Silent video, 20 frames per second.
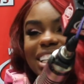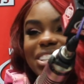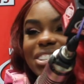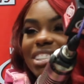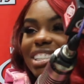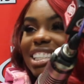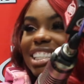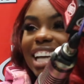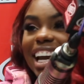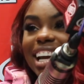You
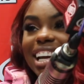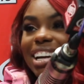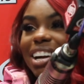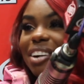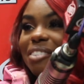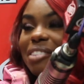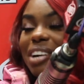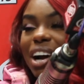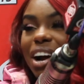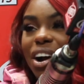was taking
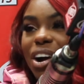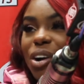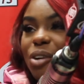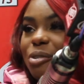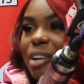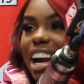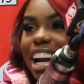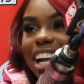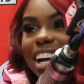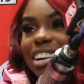over the whole
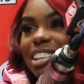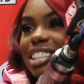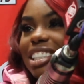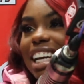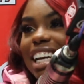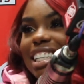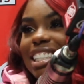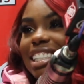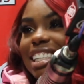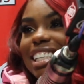radio
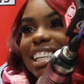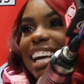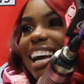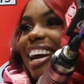station.